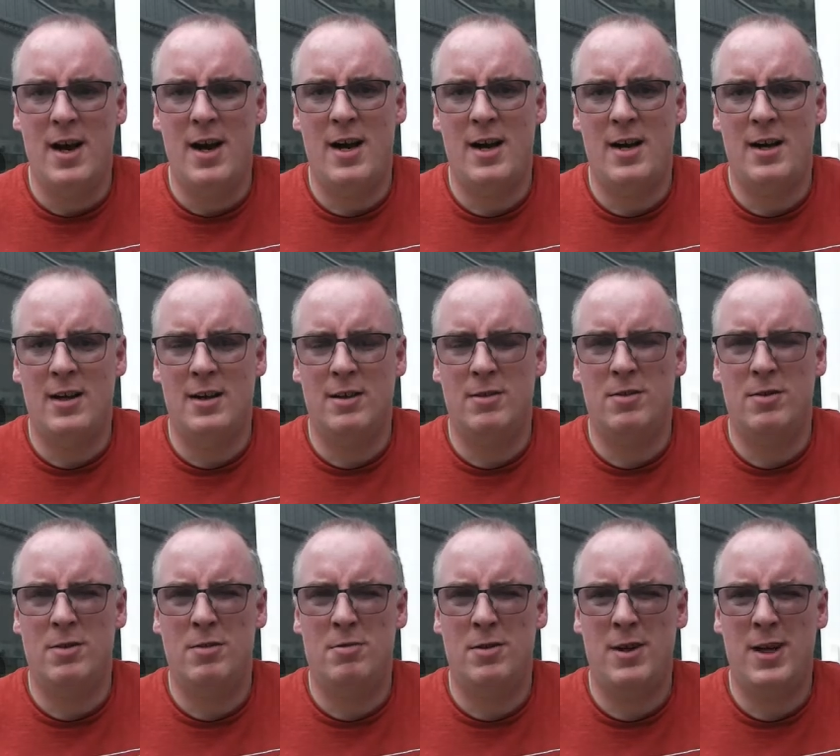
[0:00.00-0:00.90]
and
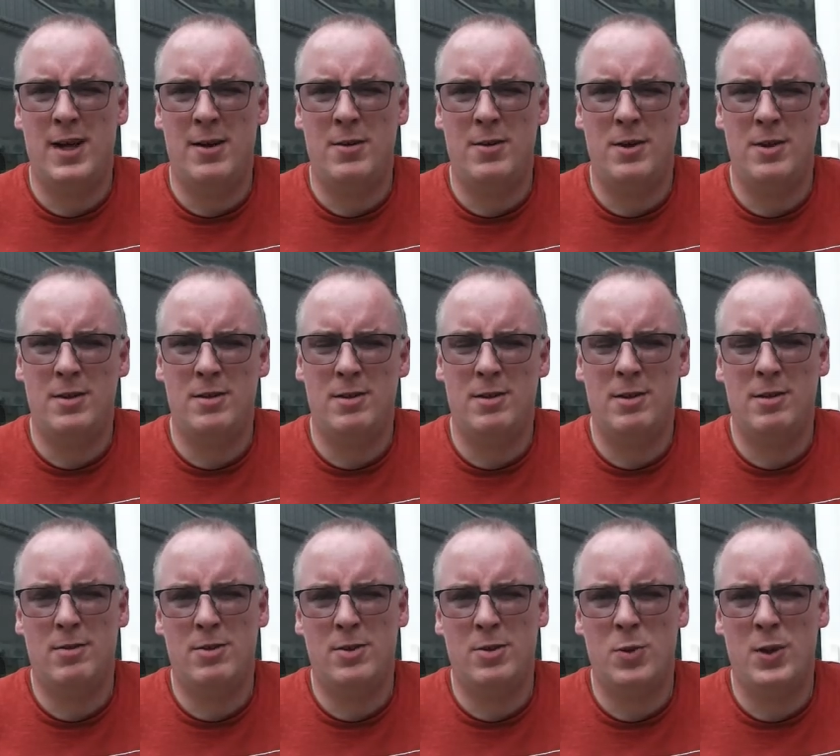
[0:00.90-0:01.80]
3
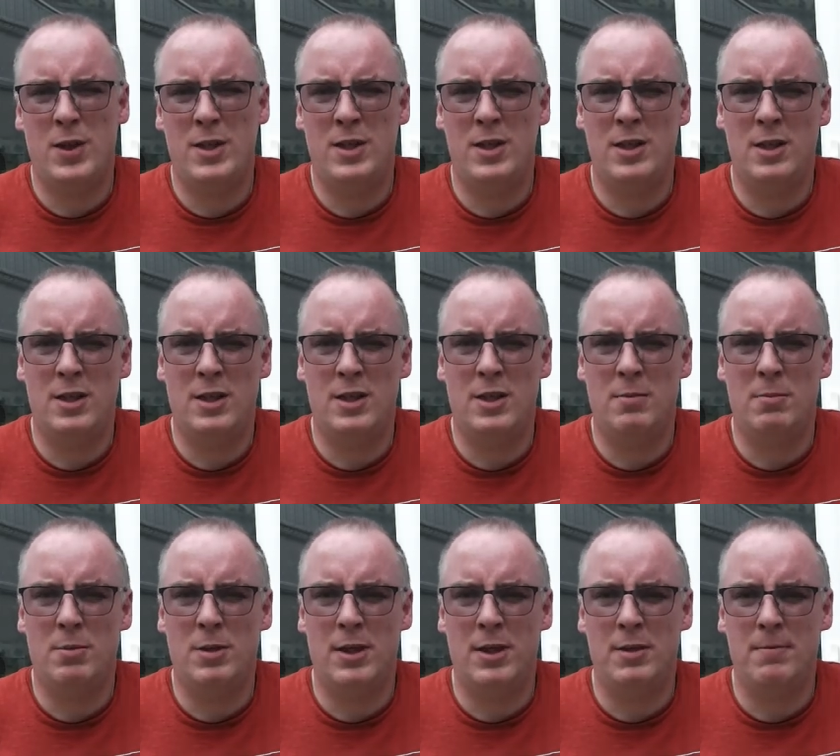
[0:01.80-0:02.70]
hours 20ish to
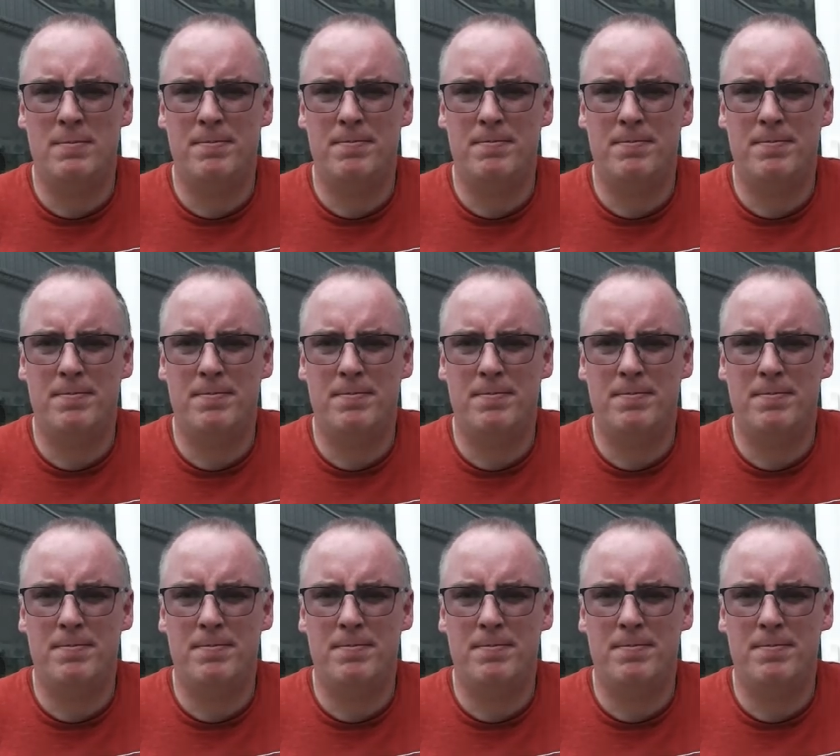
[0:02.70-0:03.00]
print.